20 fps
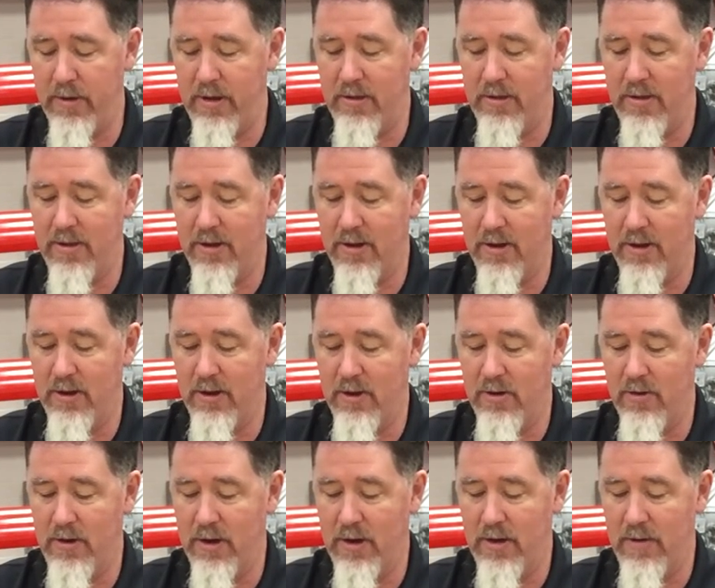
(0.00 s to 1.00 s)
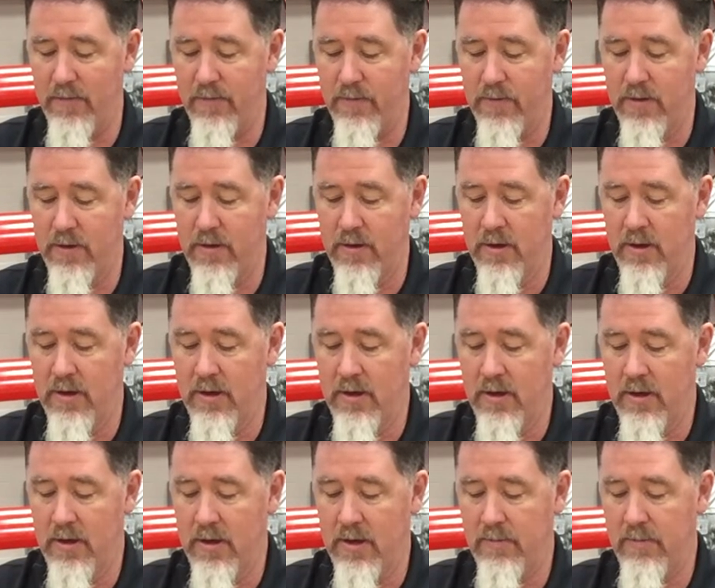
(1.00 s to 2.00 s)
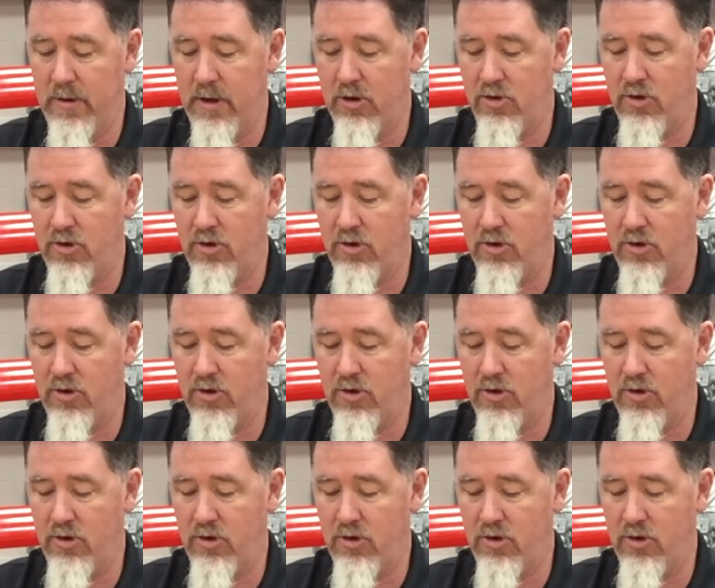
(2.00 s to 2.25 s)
And so I'm gonna